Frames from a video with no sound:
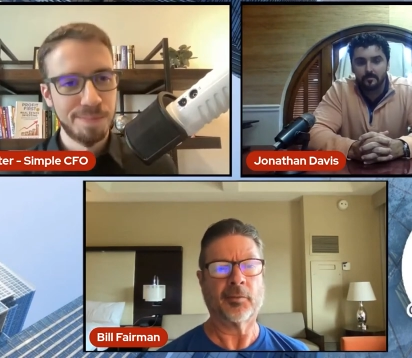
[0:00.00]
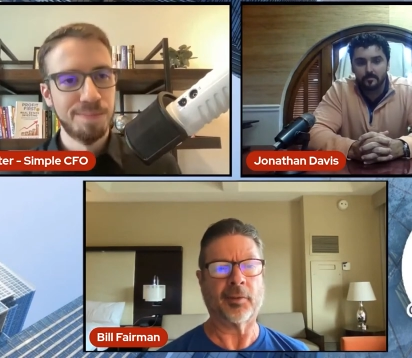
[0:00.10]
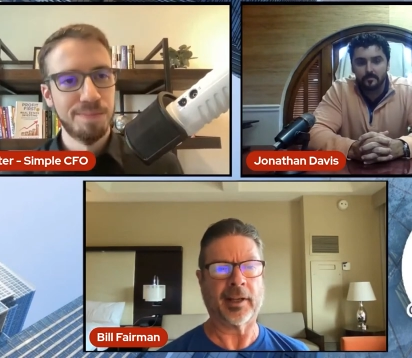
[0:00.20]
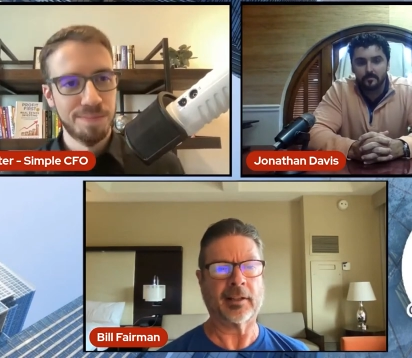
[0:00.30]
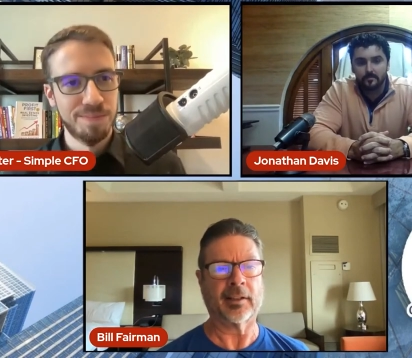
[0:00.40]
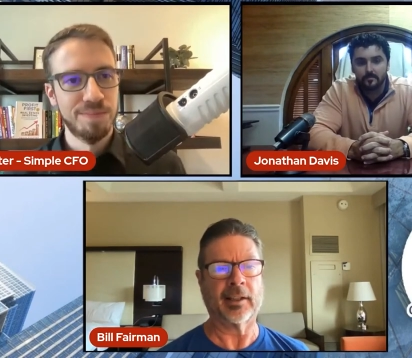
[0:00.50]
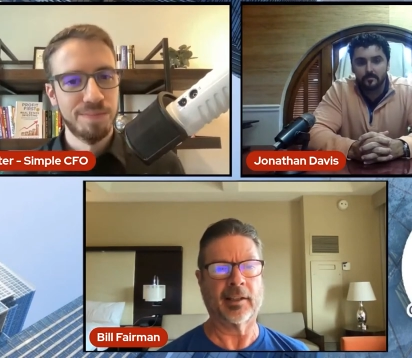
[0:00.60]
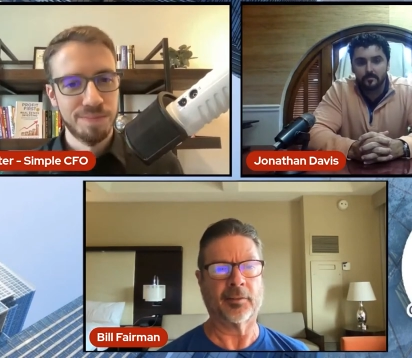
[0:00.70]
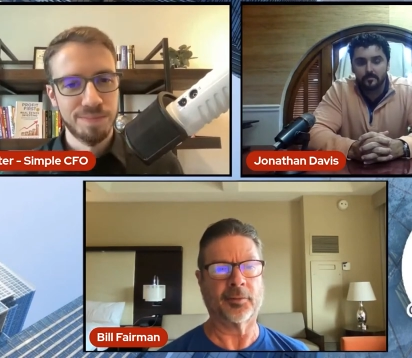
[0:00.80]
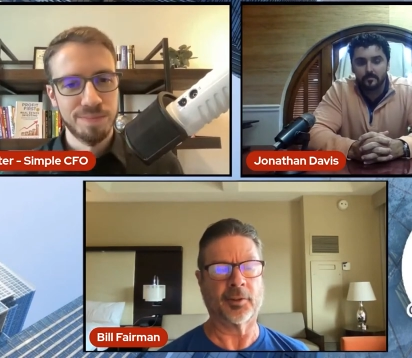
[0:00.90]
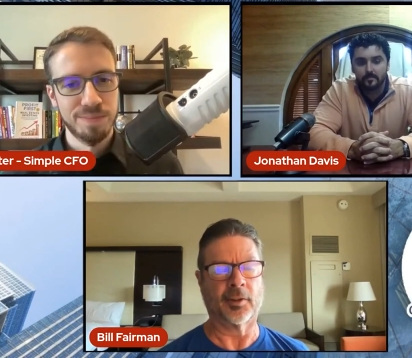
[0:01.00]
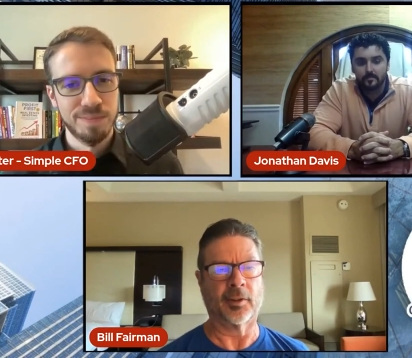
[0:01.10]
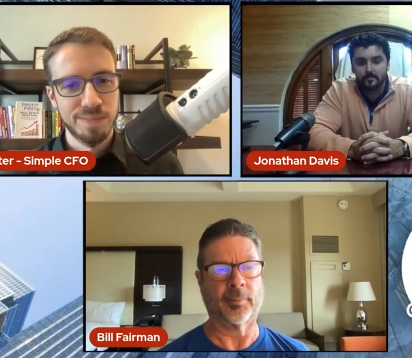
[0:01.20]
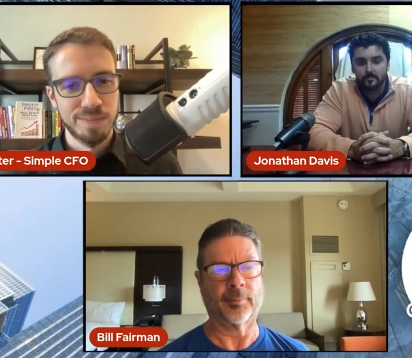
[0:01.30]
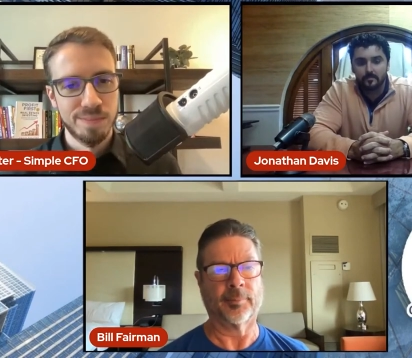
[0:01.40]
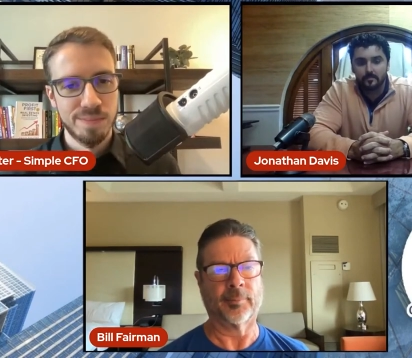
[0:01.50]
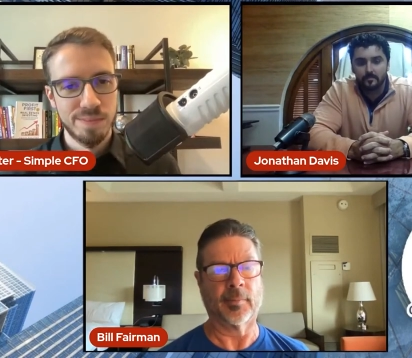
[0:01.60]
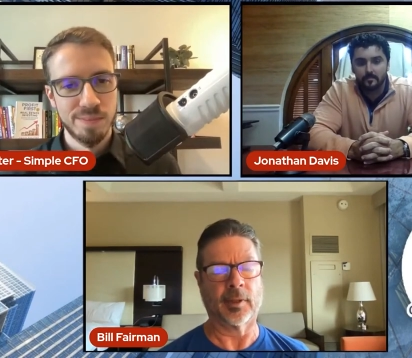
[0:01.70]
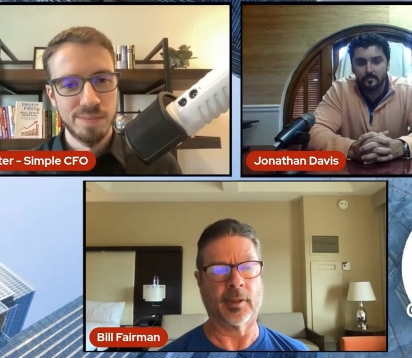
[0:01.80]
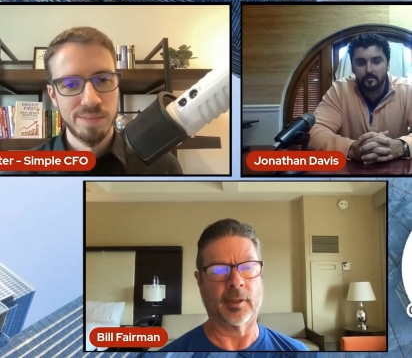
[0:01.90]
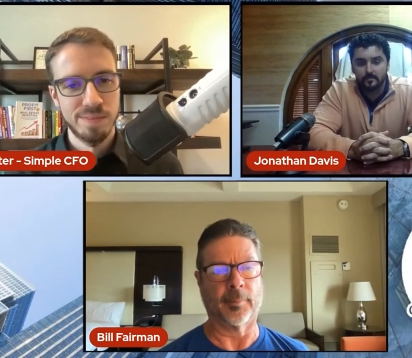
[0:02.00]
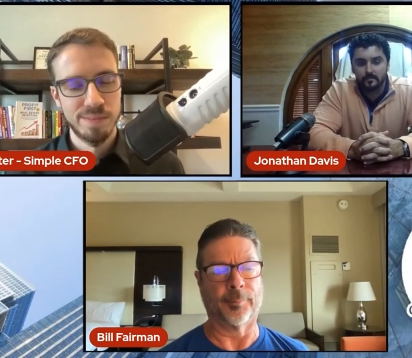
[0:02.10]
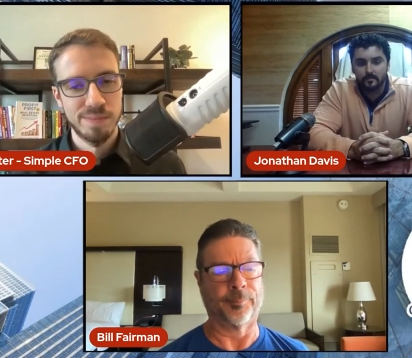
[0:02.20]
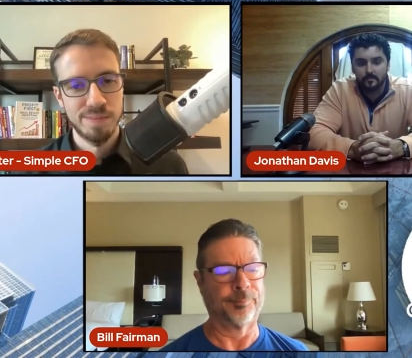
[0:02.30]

Speaker 1: frankly, if your um,